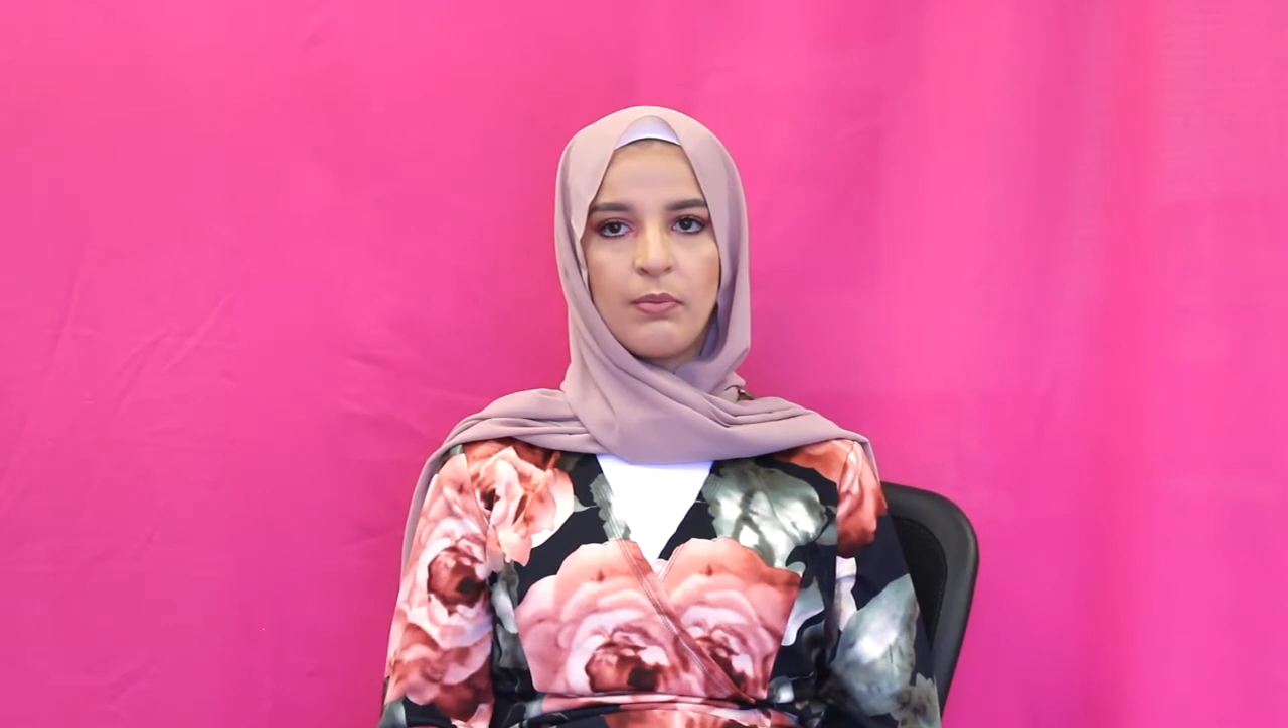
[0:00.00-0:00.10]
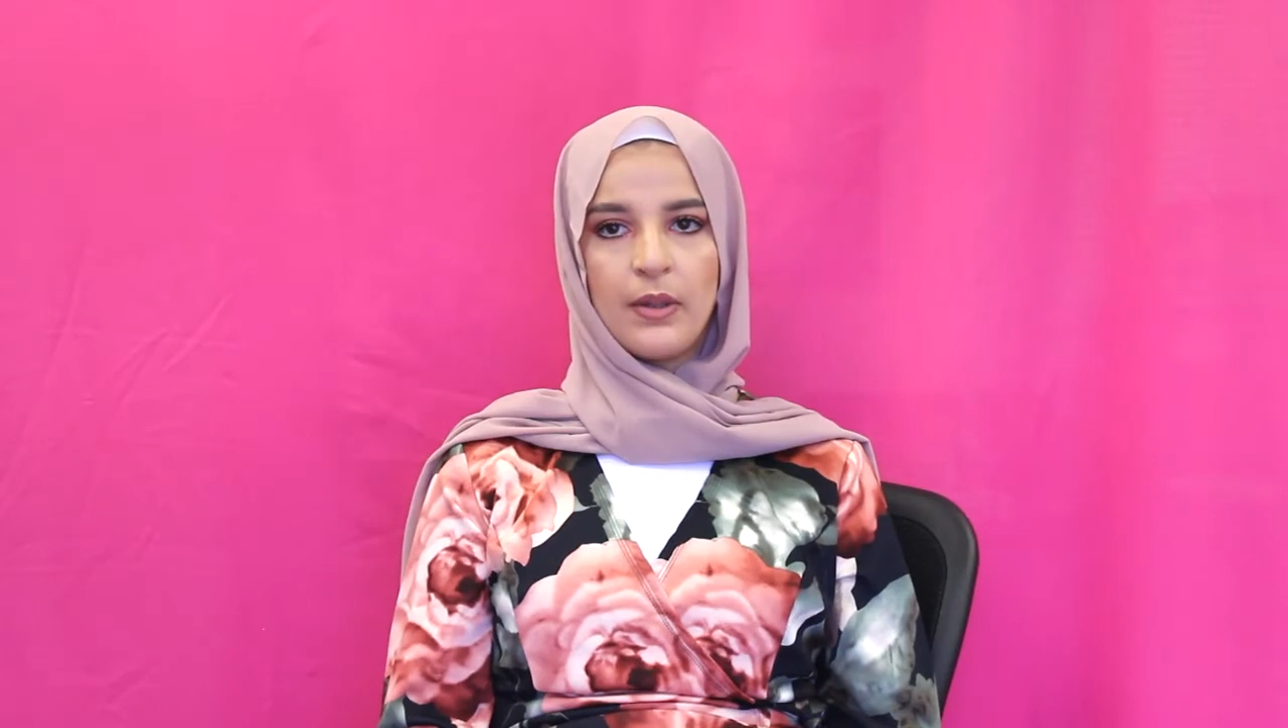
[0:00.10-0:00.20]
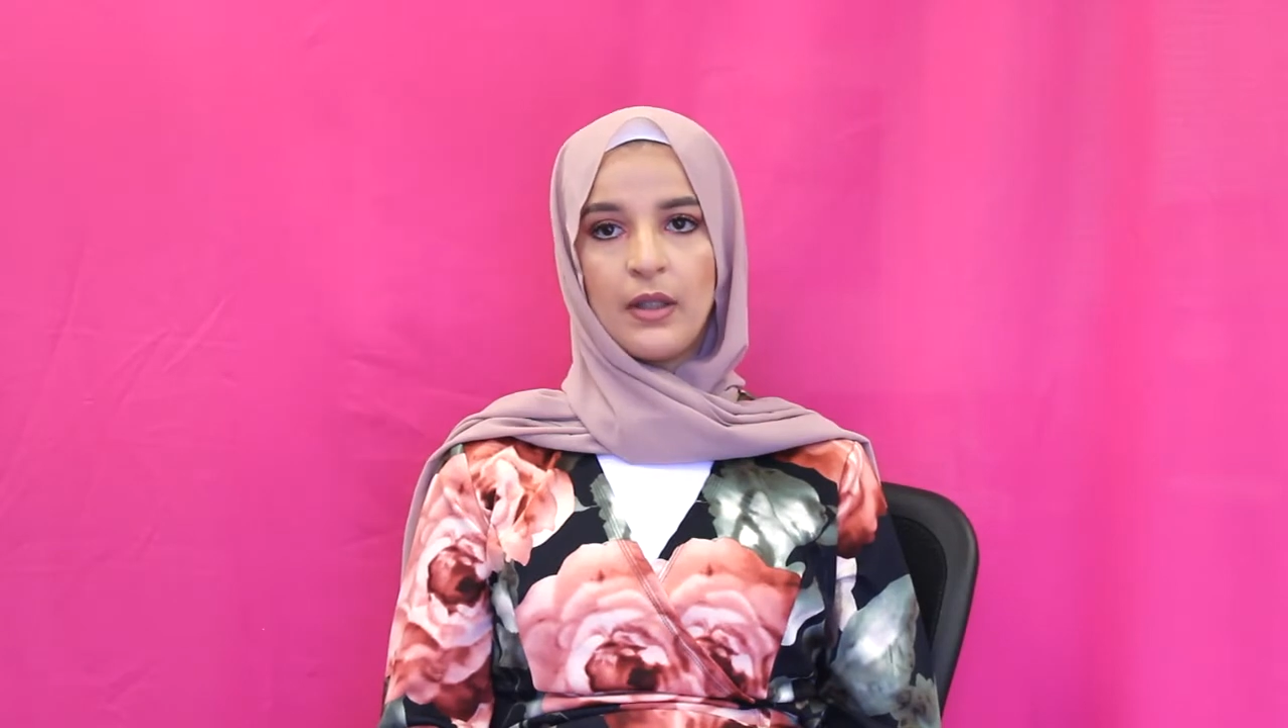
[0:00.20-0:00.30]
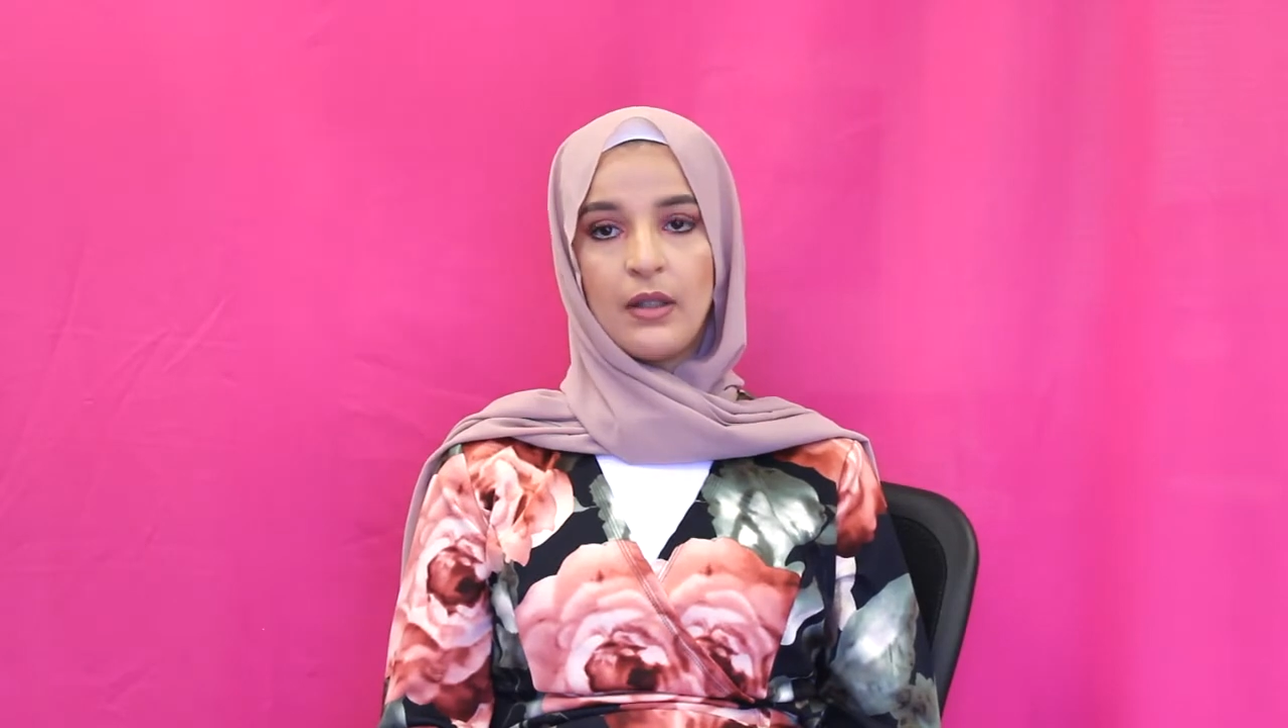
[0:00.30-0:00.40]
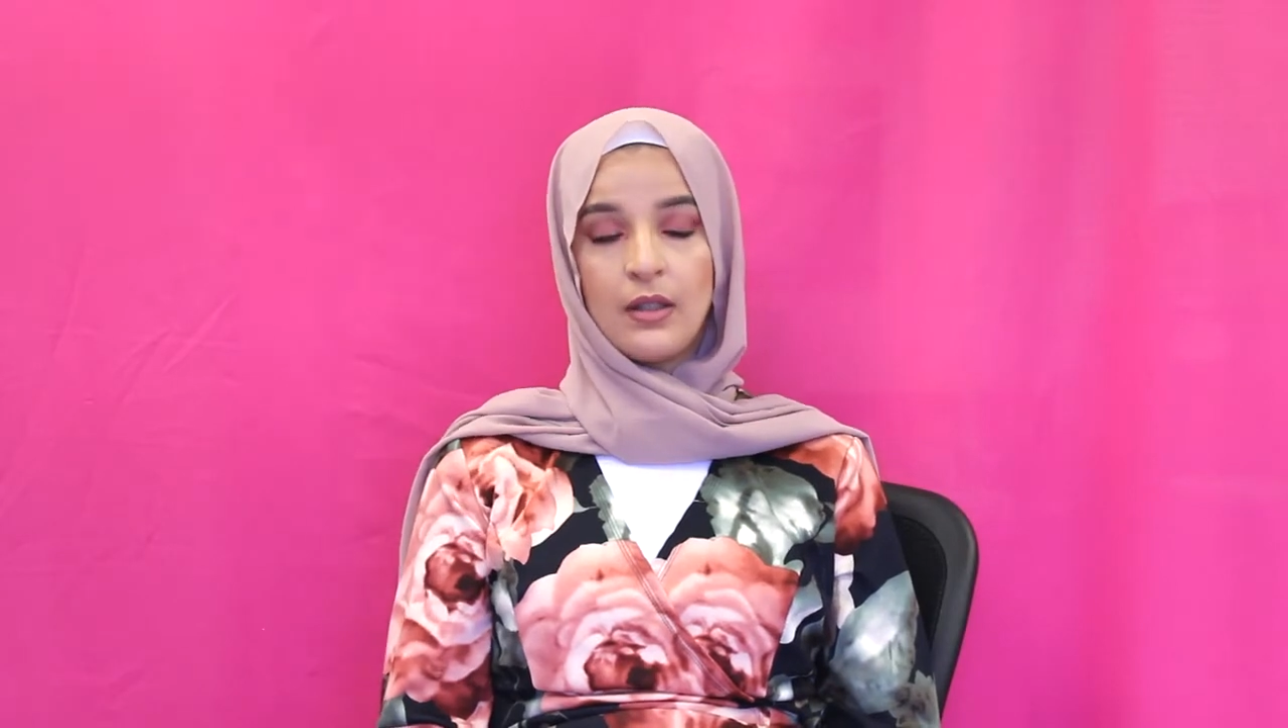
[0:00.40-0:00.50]

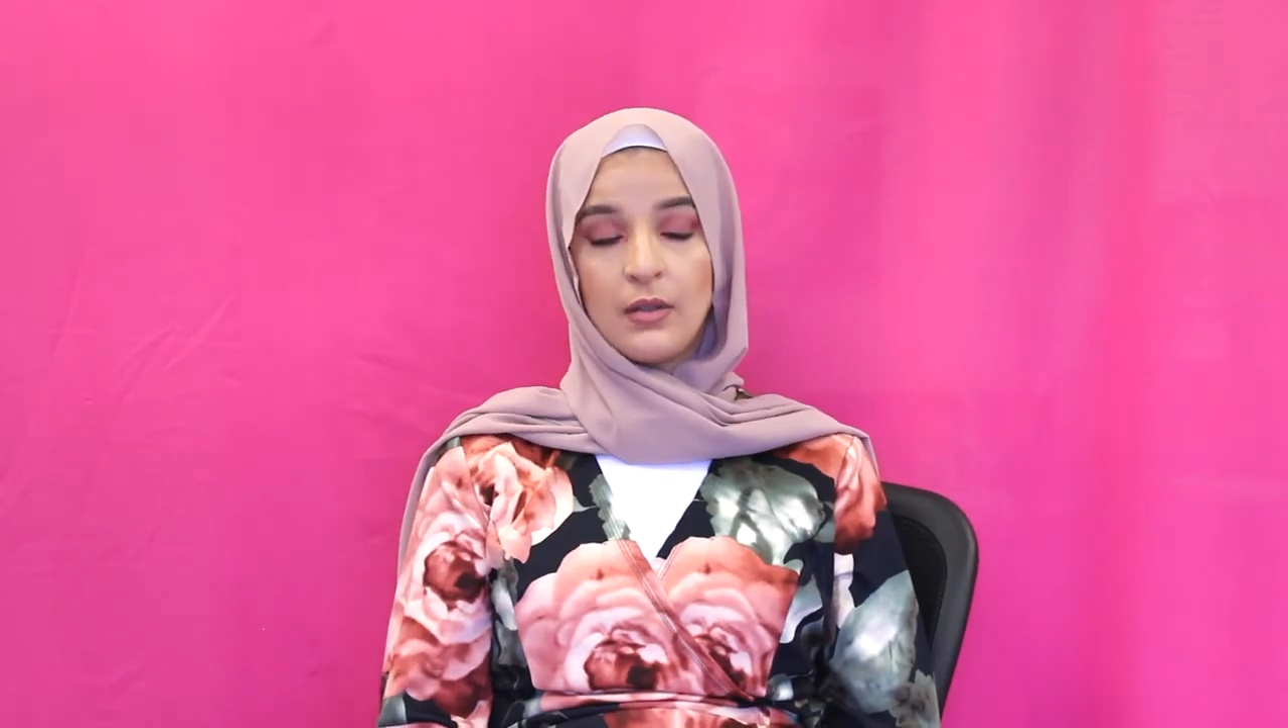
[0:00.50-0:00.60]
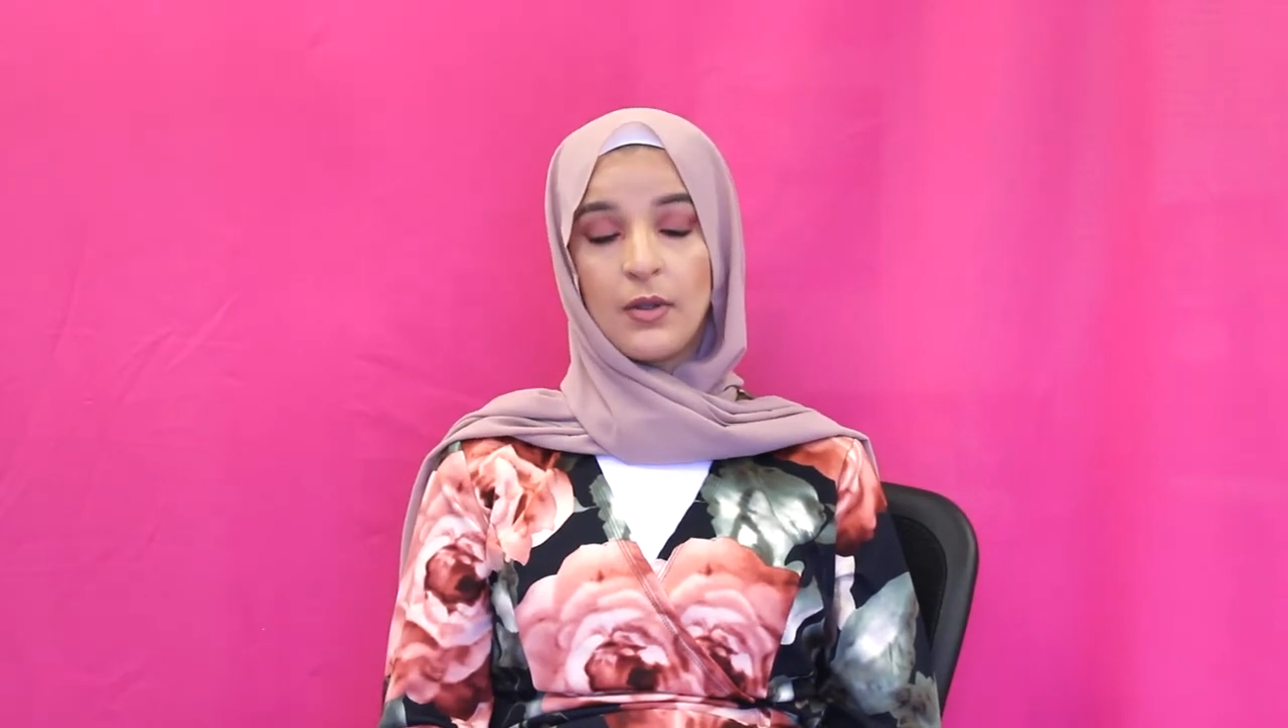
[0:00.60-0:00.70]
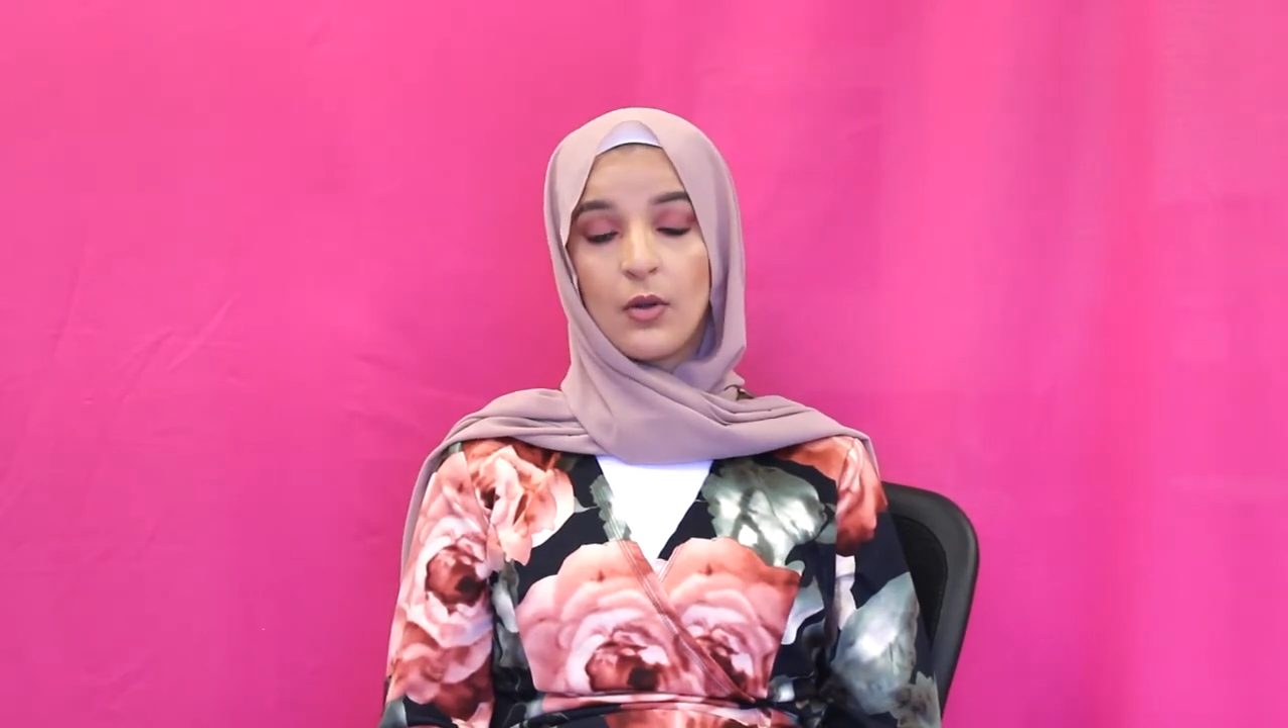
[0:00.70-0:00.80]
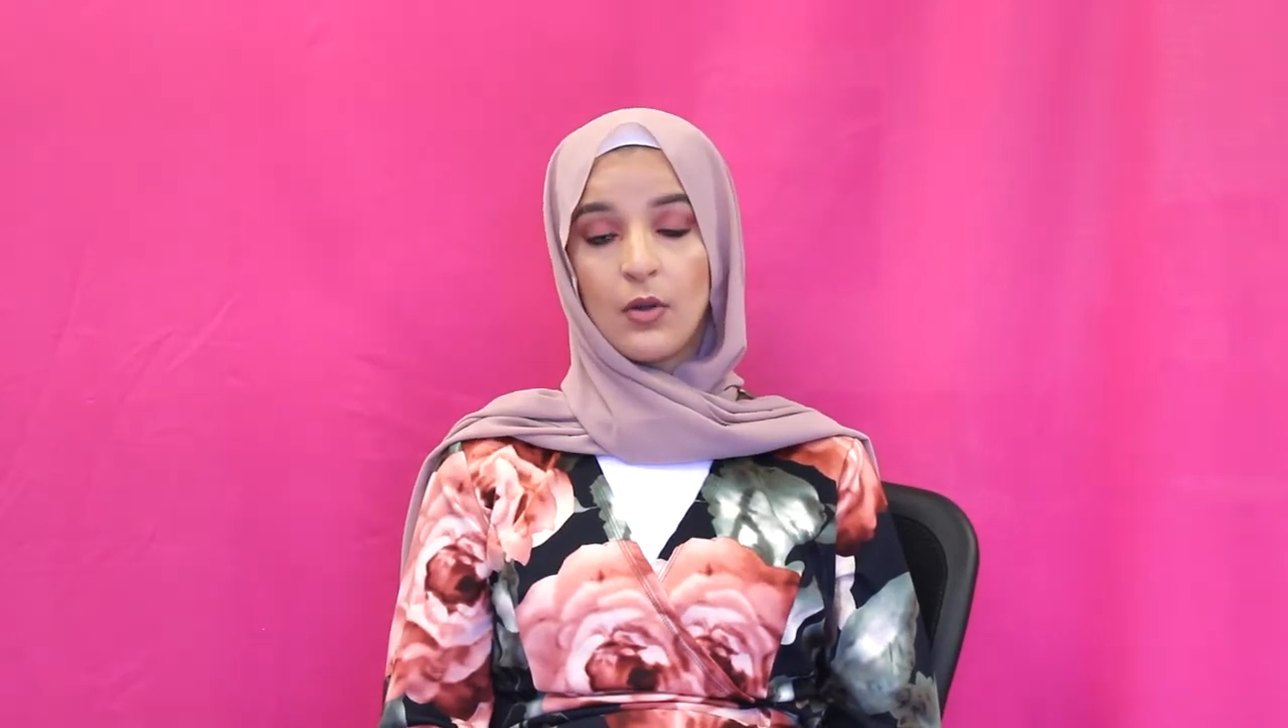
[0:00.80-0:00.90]
need to be